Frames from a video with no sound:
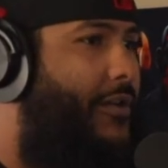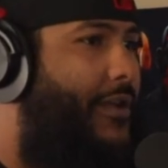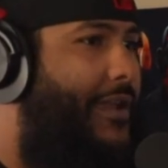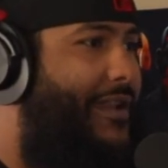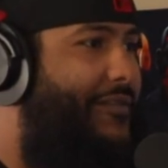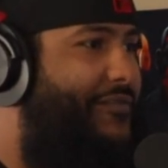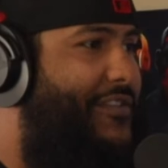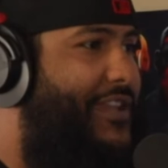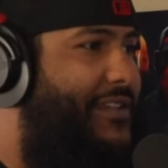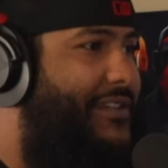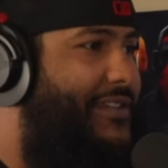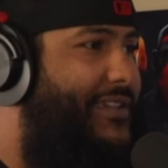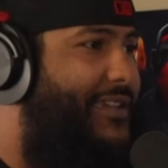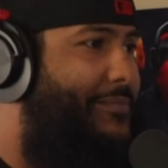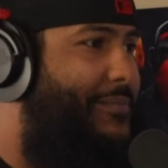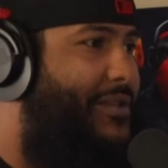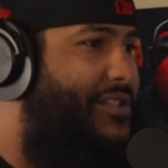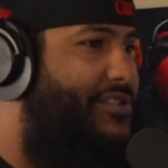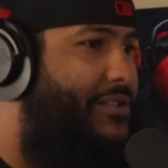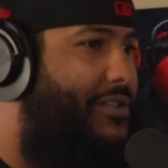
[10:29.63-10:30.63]
And if they
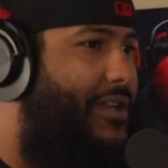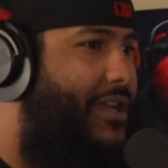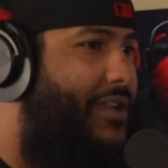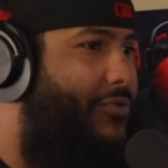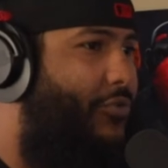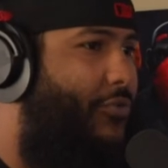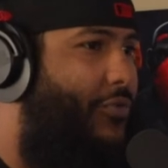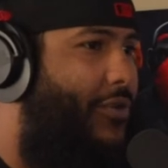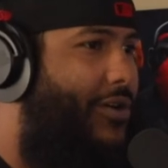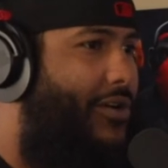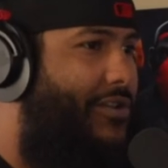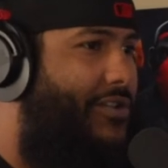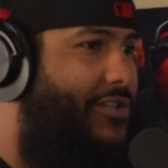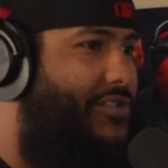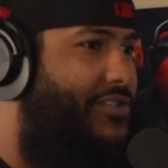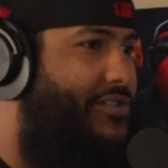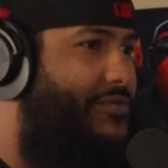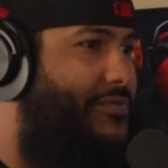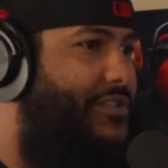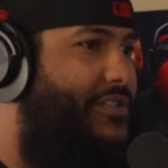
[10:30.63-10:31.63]
did, bitch, you had to walk or
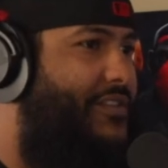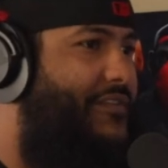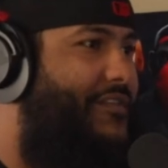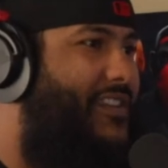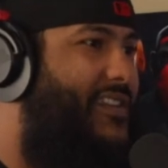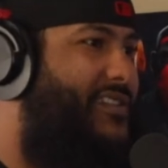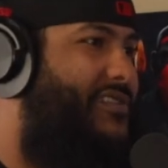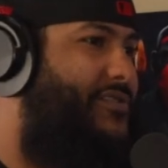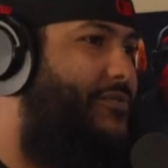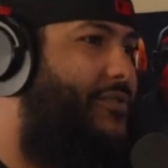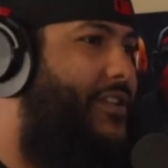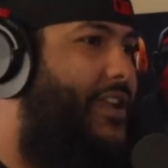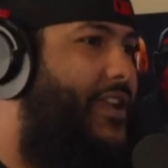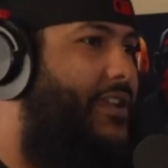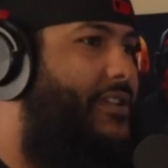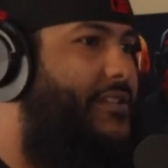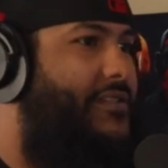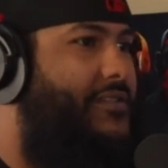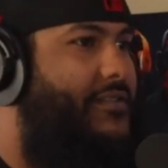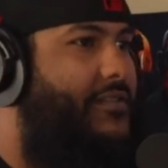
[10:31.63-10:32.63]
some shit for like two
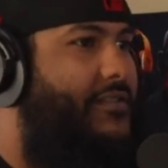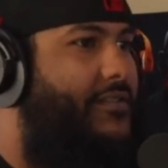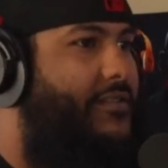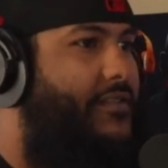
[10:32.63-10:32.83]
days.